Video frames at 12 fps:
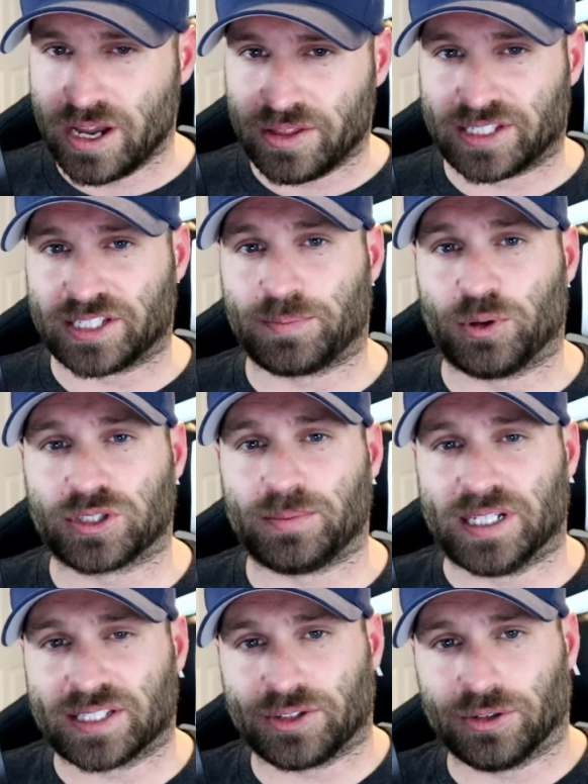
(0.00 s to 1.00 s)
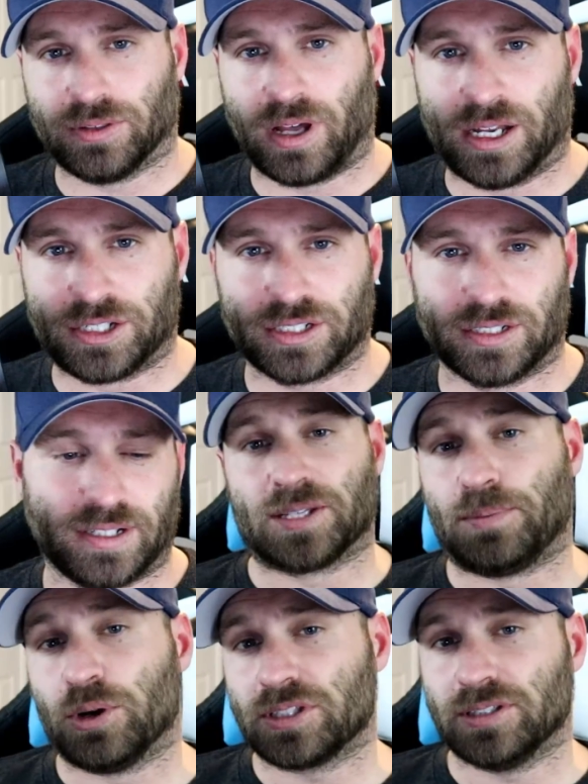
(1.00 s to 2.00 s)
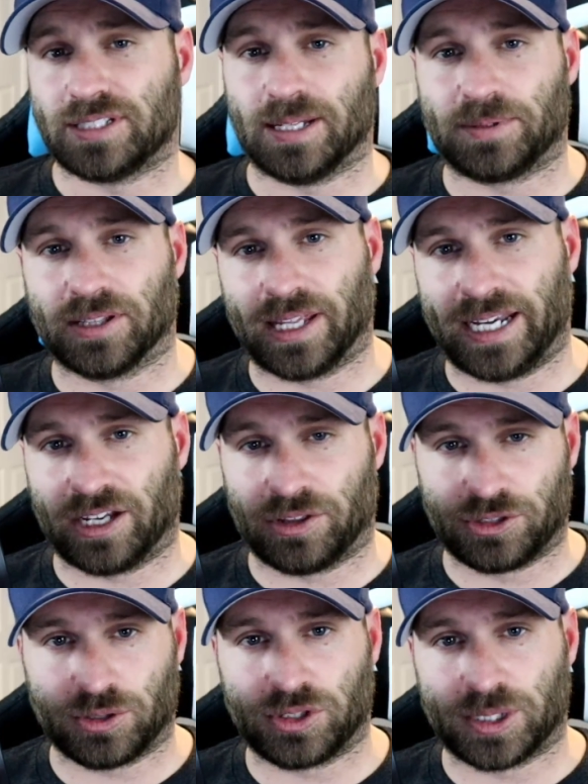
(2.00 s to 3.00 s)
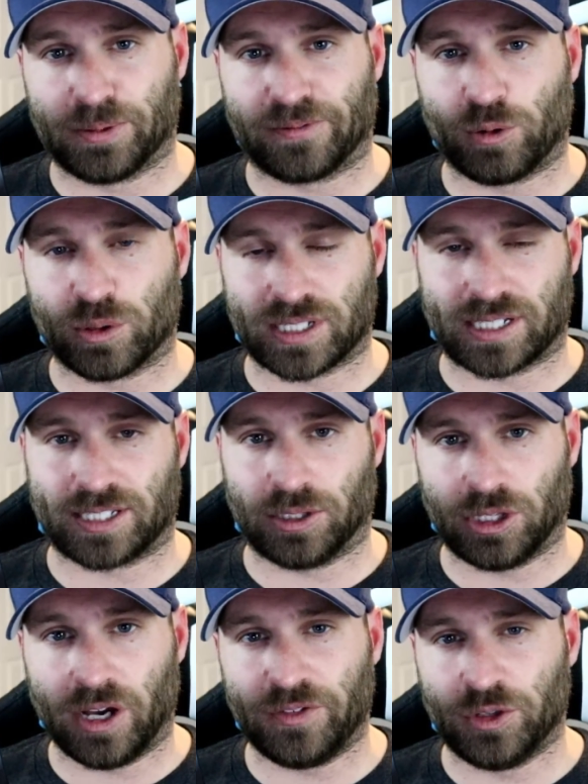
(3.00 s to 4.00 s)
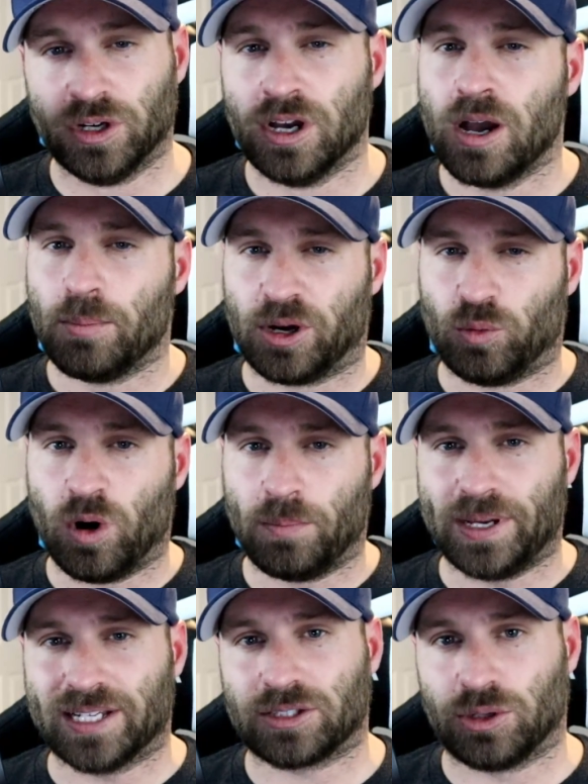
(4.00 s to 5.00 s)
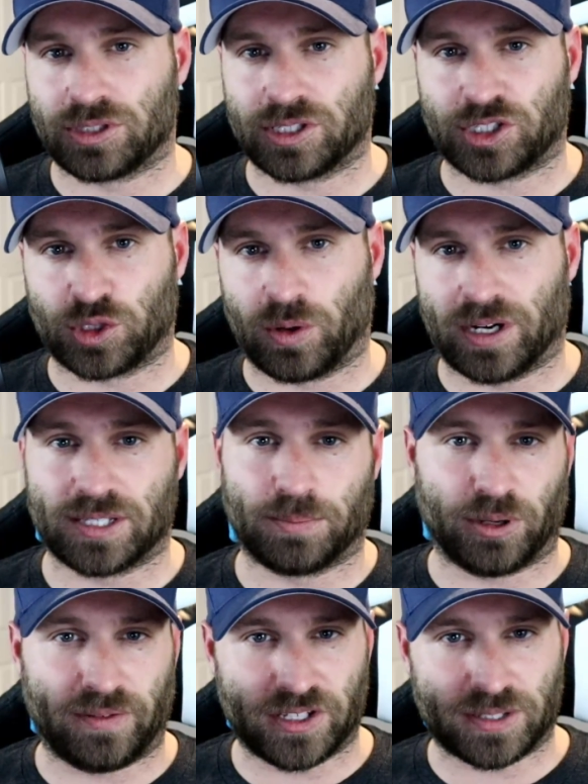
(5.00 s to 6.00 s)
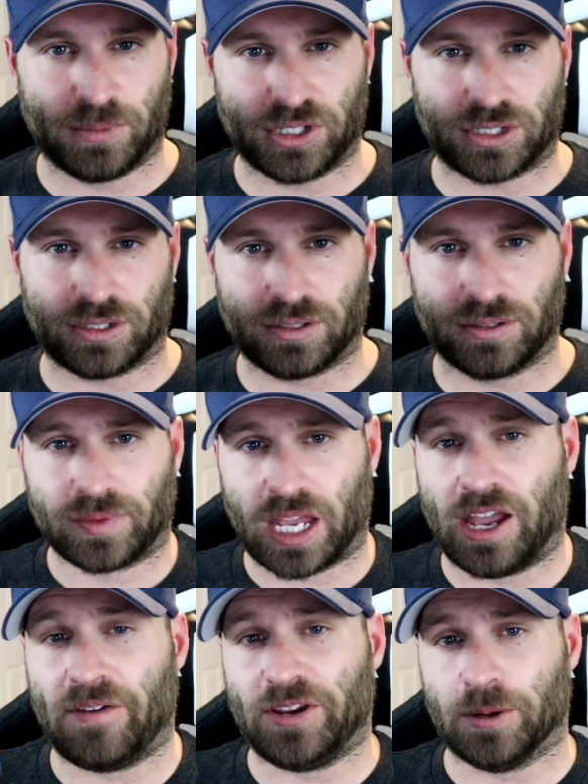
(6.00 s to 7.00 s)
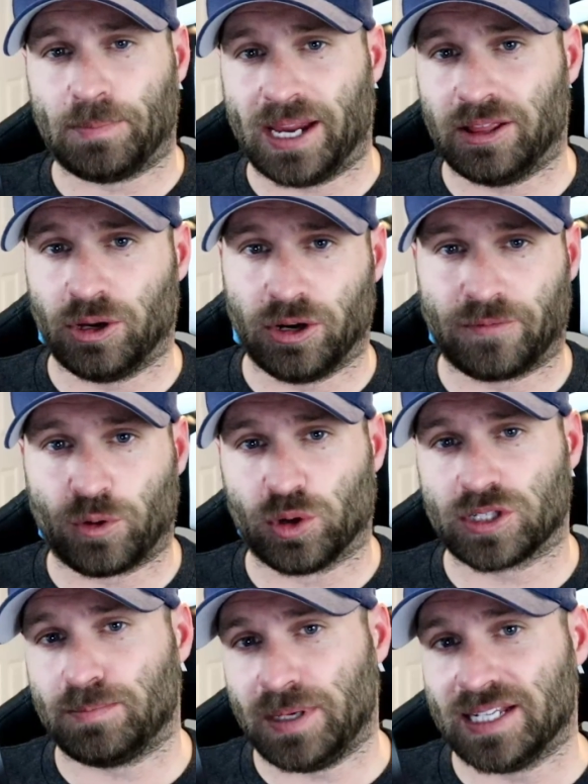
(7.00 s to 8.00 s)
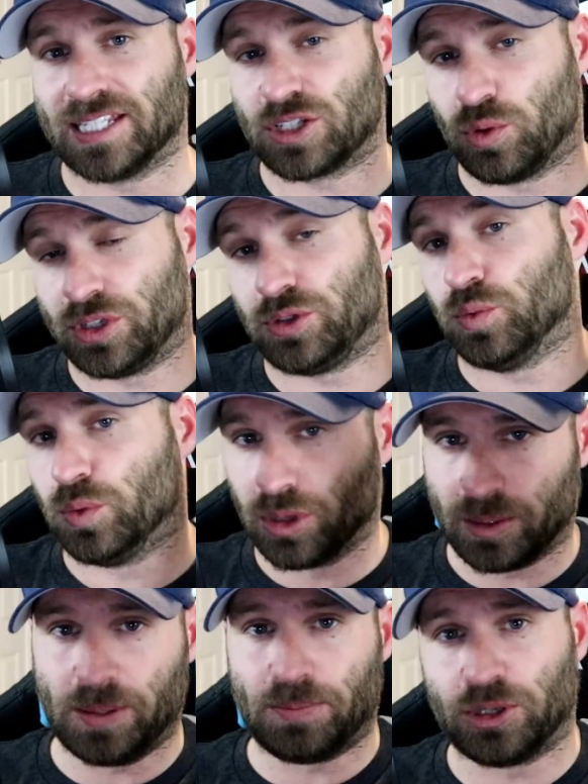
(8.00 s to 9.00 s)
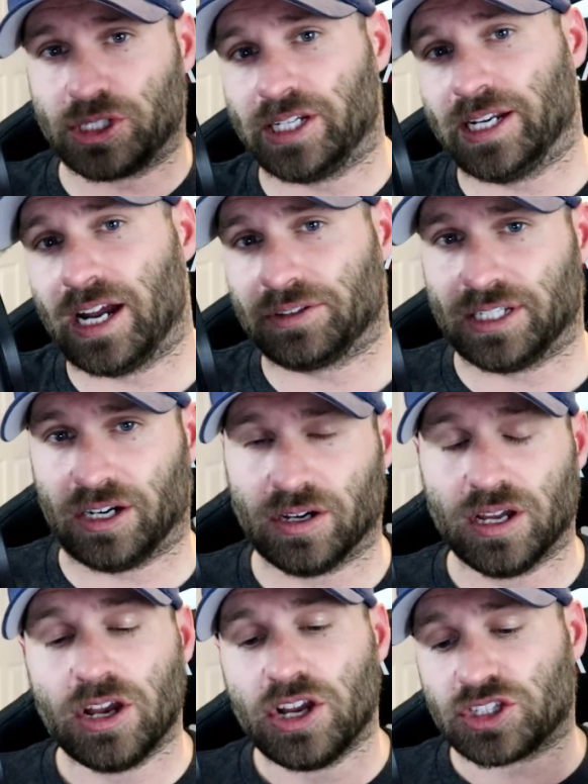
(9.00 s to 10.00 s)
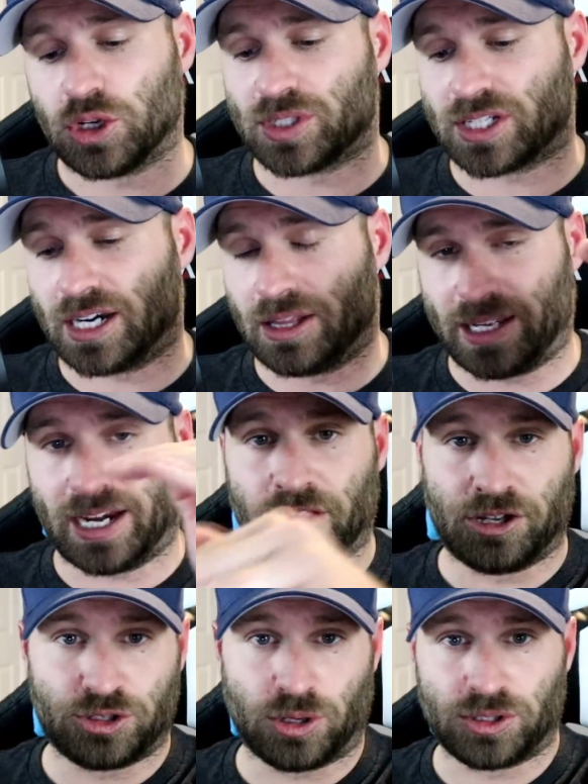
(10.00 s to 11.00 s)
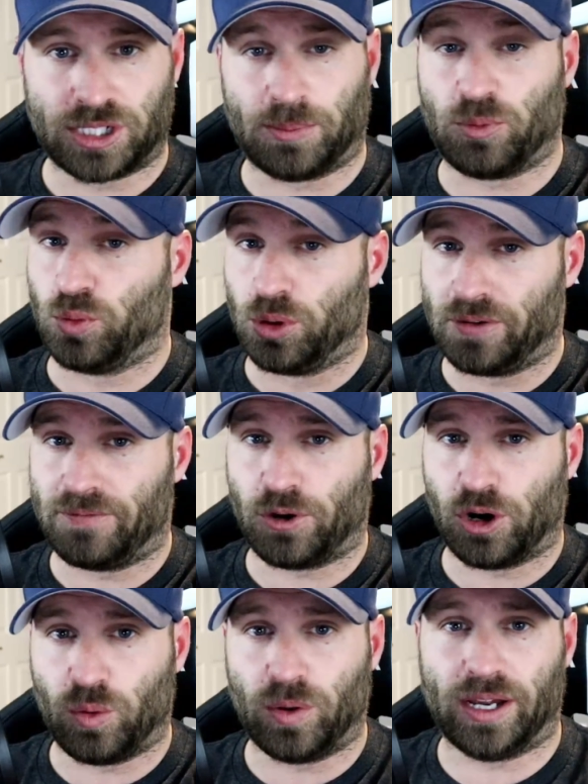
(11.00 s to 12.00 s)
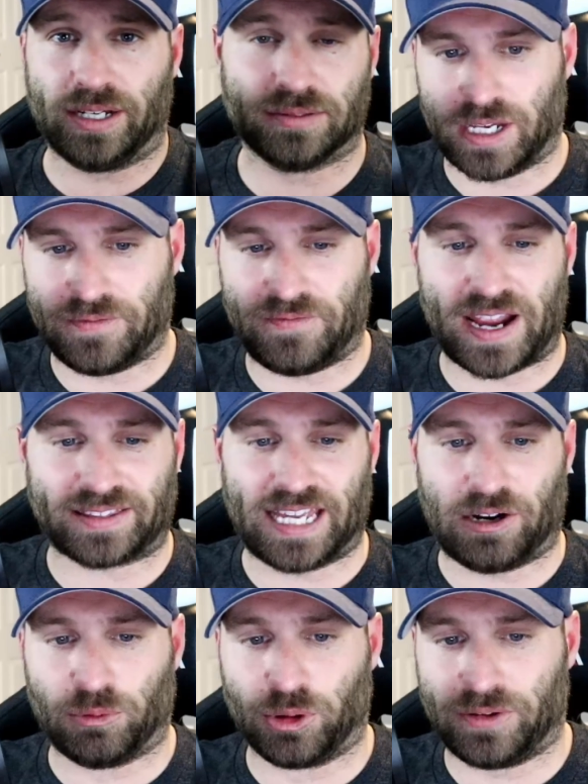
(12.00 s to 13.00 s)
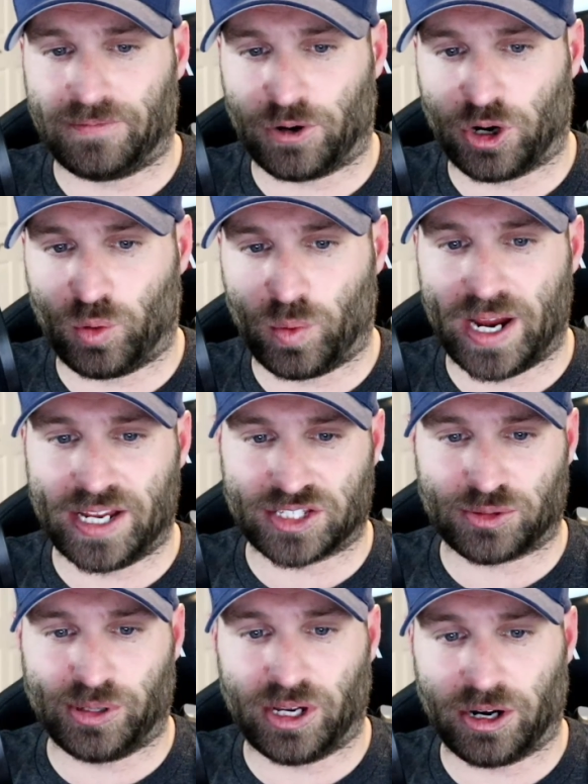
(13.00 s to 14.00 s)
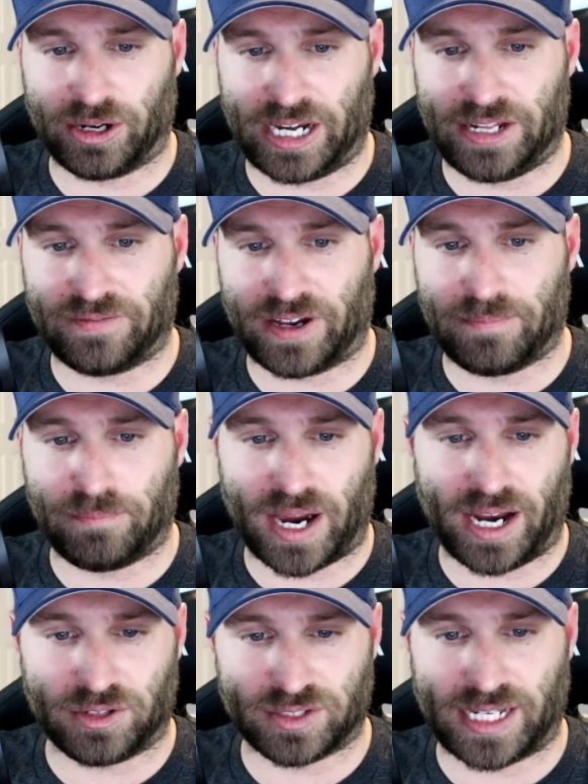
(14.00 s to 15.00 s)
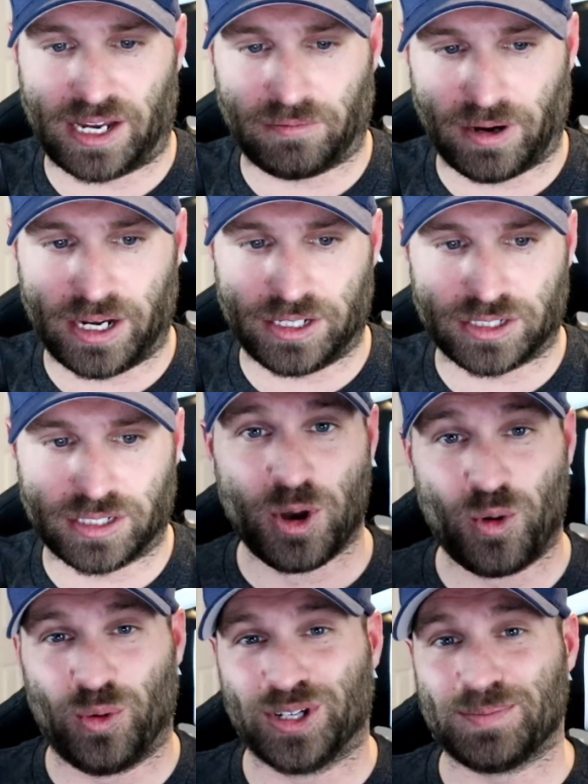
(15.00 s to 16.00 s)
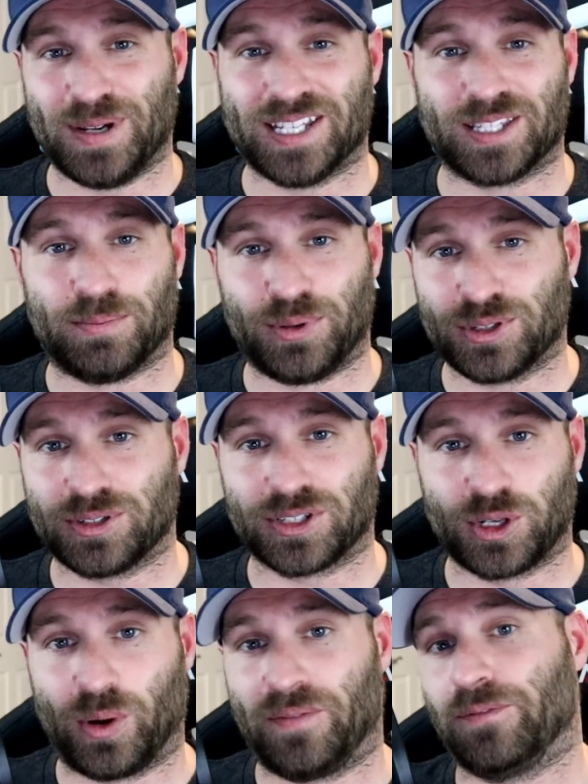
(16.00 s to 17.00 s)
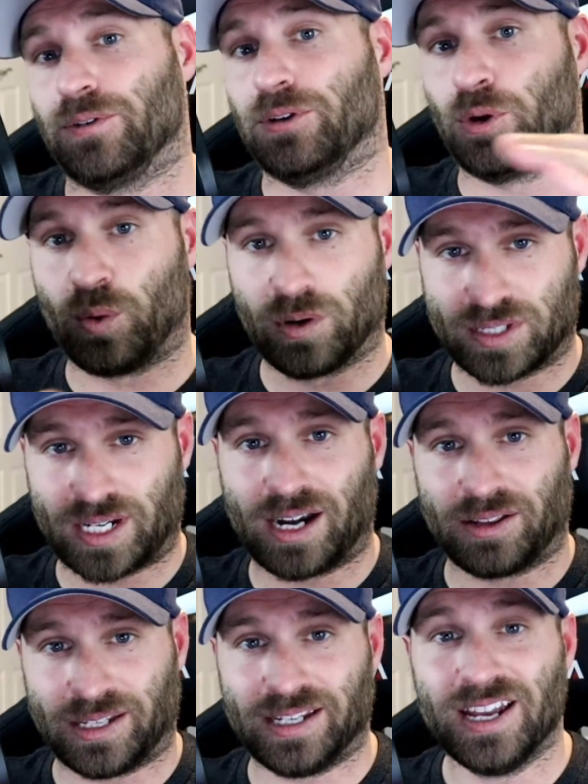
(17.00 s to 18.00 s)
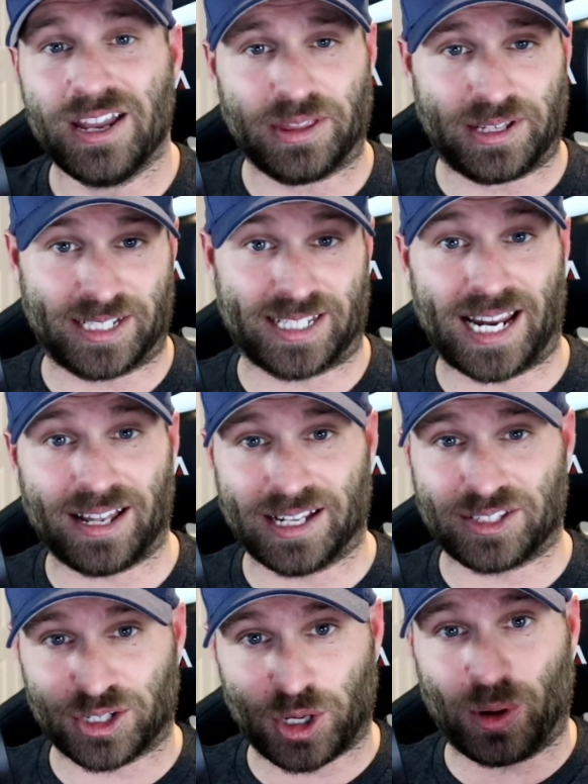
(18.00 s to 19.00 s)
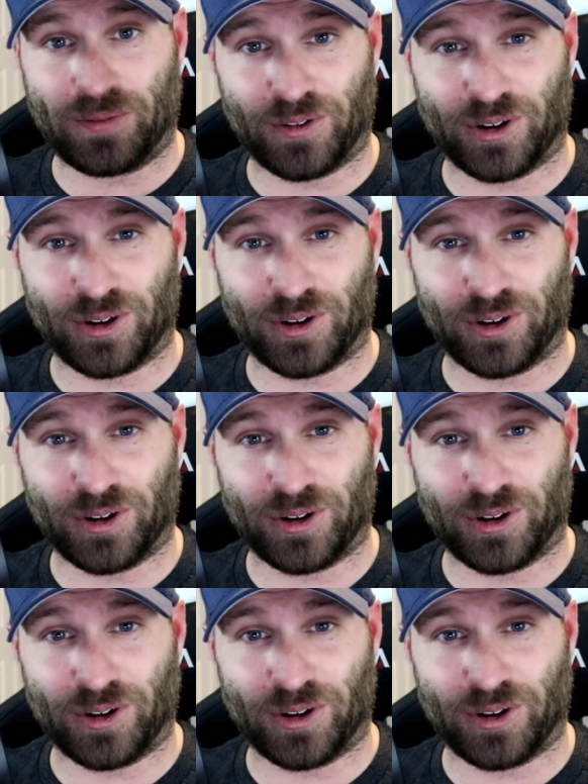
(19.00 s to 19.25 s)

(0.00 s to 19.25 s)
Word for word: This is supposed to be its third launch. It's supposed to attempt a landing on the drone ship Of Course I Still Love You, but it won't be as close to shore as the previous mission. A heavier payload, of course, means it's going to really be pushing it out there so it's going to land on the drone ship really far away. In fact, that really far away is 385 miles downrange, which means the booster's going further horizontally than the satellites are going